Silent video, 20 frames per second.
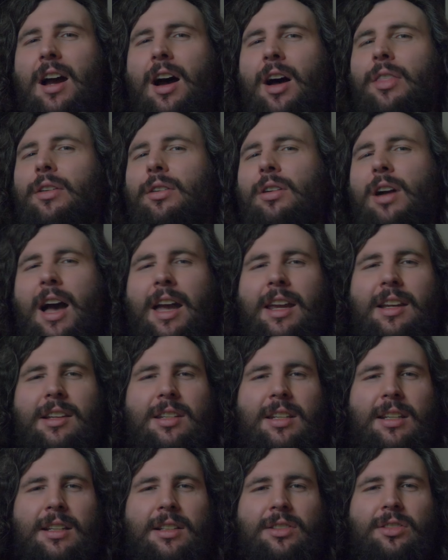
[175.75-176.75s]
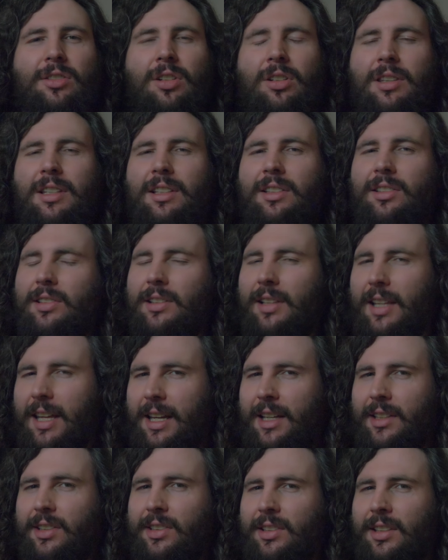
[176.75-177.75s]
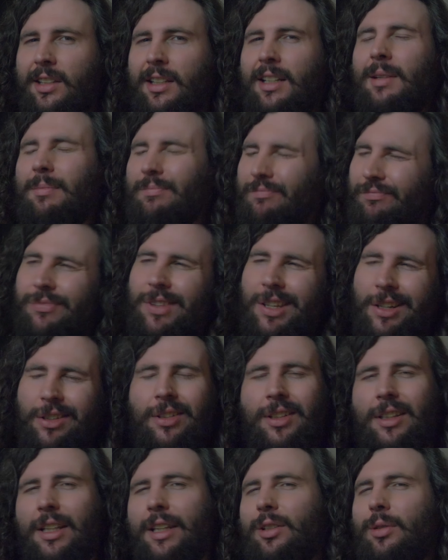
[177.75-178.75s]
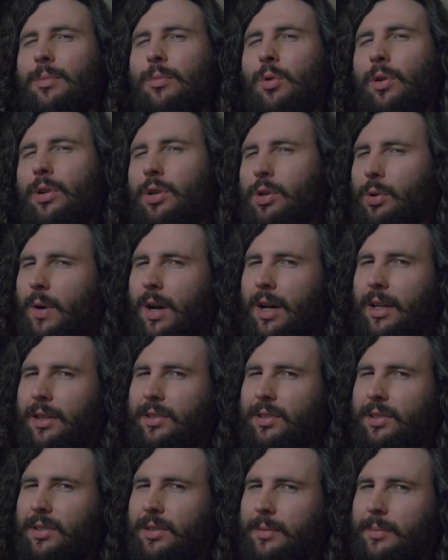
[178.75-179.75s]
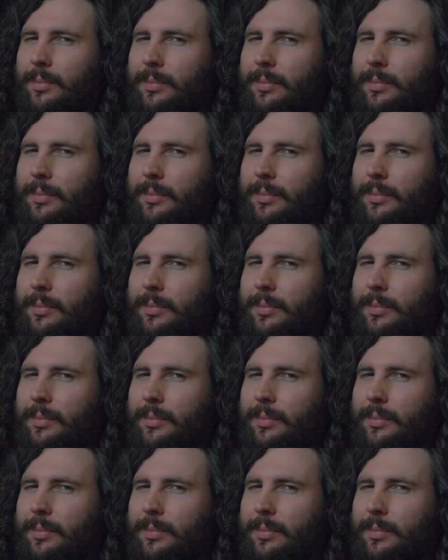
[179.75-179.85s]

other ideas on this list that are a little more nuanced.